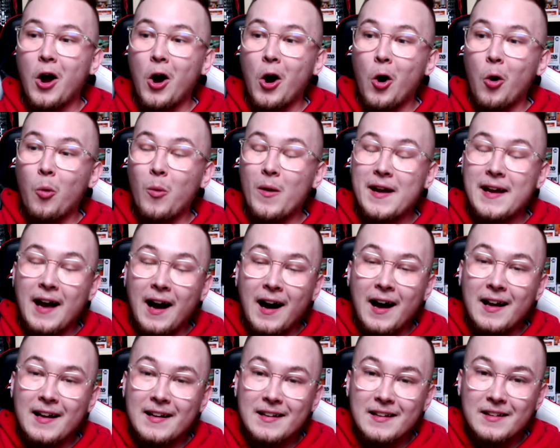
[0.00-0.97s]
we
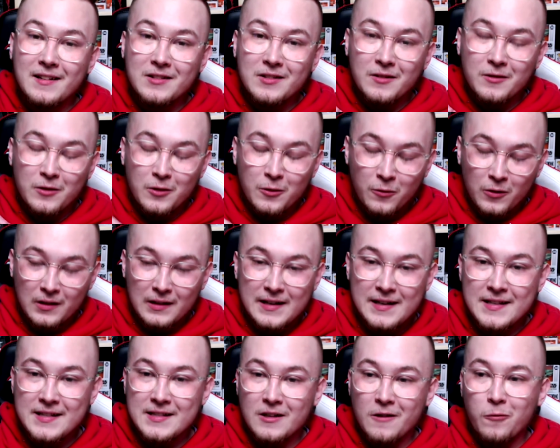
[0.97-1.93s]
got the
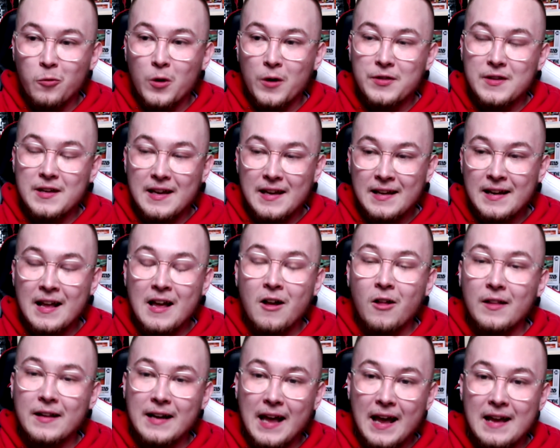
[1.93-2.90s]
release of what the NL
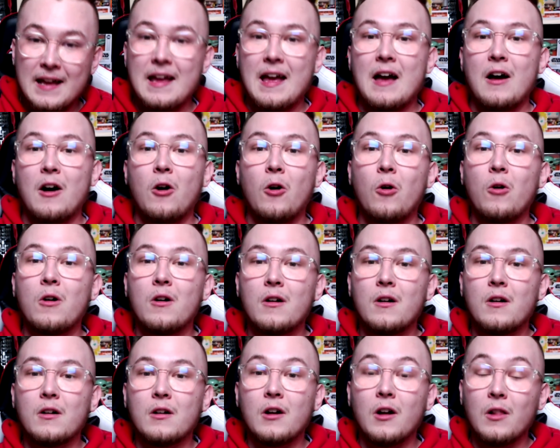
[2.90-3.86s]
and AL
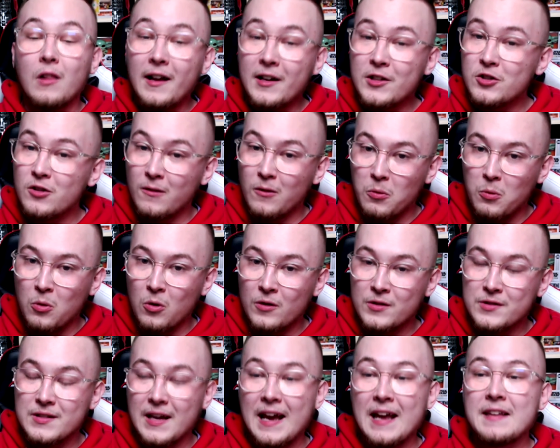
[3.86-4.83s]
collection rewards
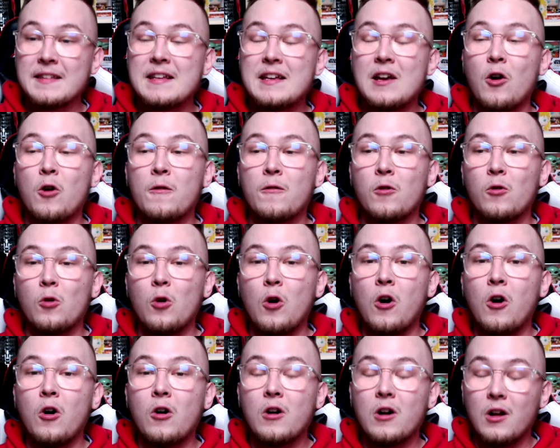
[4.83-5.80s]
and the
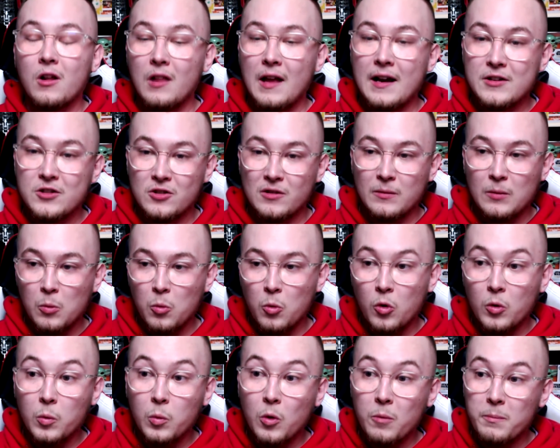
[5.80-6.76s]
overall collection reward
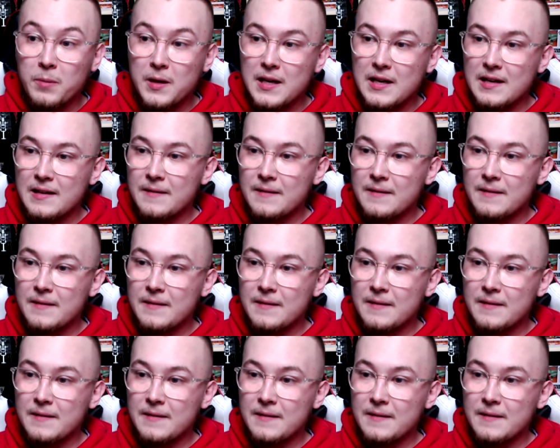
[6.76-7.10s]
will be.